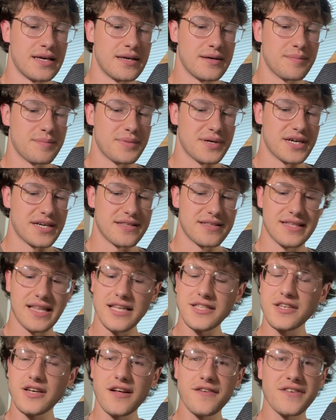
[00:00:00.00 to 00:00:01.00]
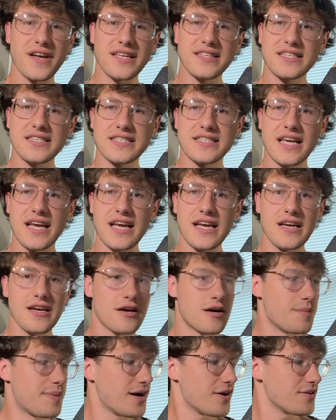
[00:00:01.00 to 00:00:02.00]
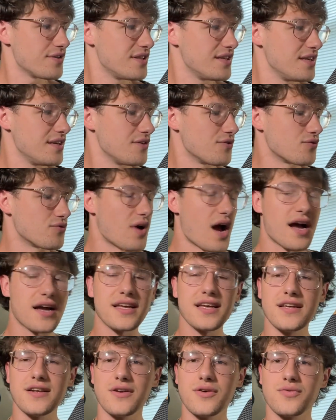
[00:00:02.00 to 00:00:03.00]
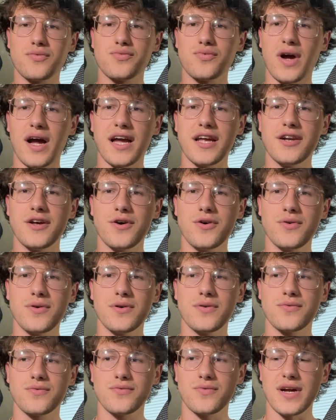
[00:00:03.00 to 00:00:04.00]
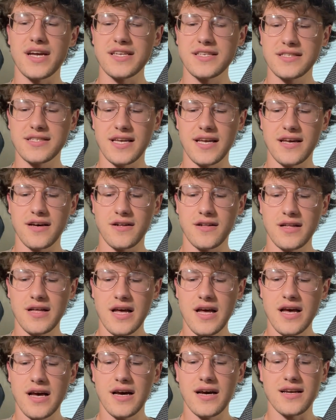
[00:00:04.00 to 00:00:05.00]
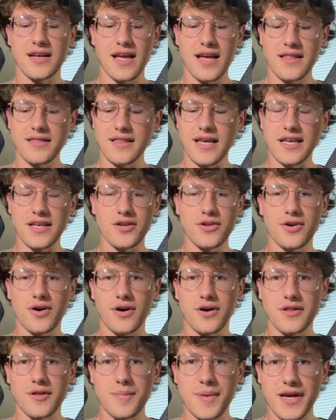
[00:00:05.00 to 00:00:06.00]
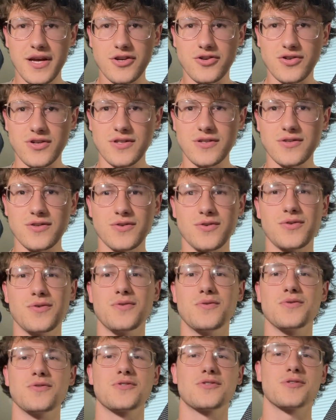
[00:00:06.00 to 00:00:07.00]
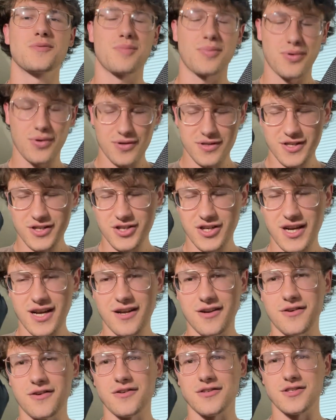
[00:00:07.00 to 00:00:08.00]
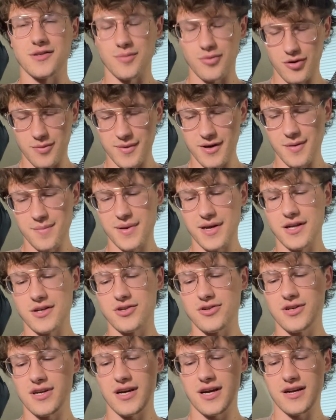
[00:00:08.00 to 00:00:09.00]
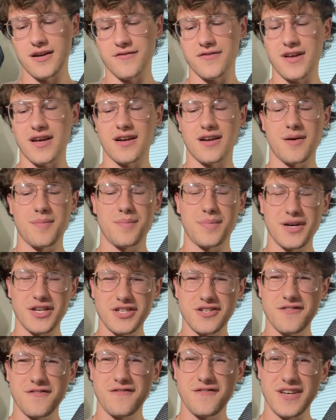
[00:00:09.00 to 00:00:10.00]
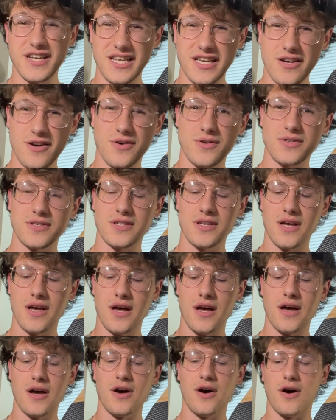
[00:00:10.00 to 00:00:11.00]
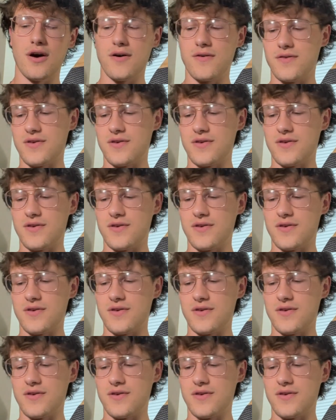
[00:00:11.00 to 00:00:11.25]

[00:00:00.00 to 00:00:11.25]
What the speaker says: But that's all I've got to say about the Rocket Rhino Racetail. Again, thank you to all the patrons who support the channel, support me on Patreon. I've got a bunch of videos over